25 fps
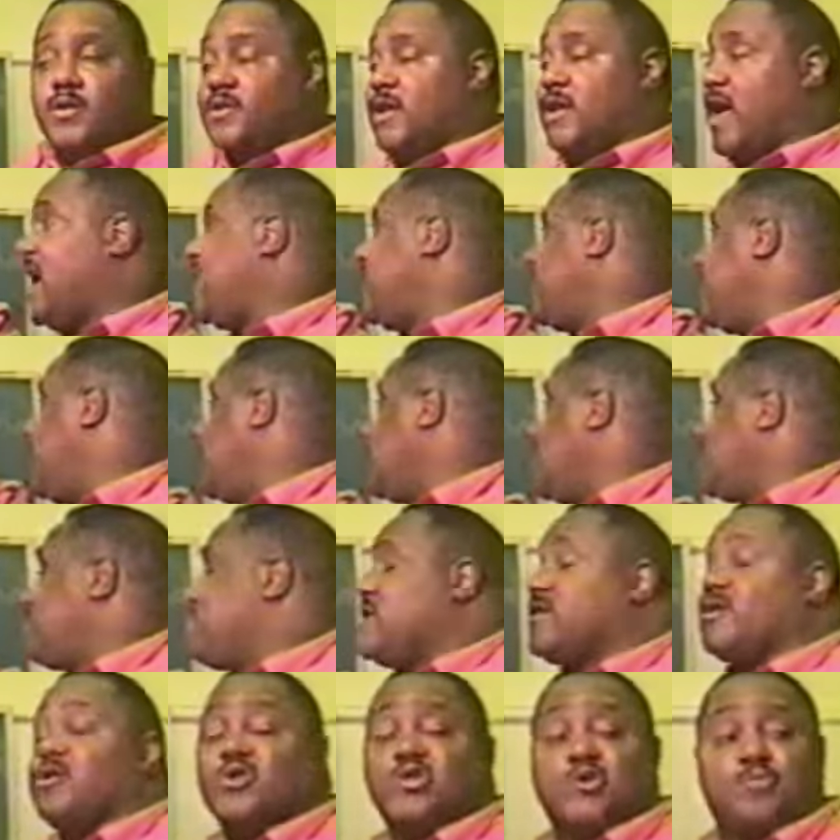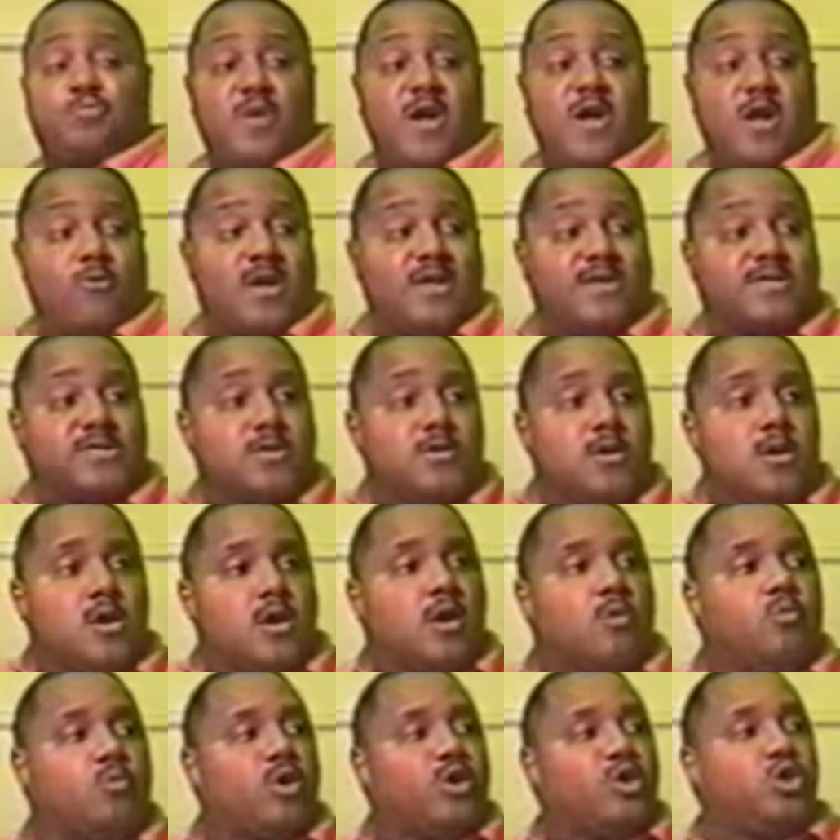they're elemental spirits.
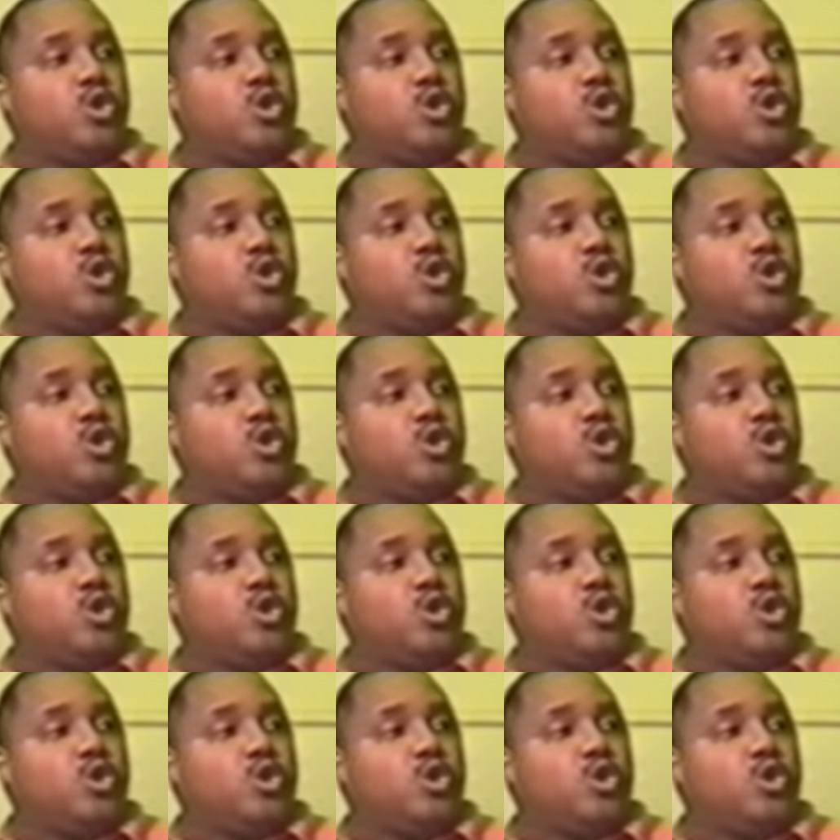And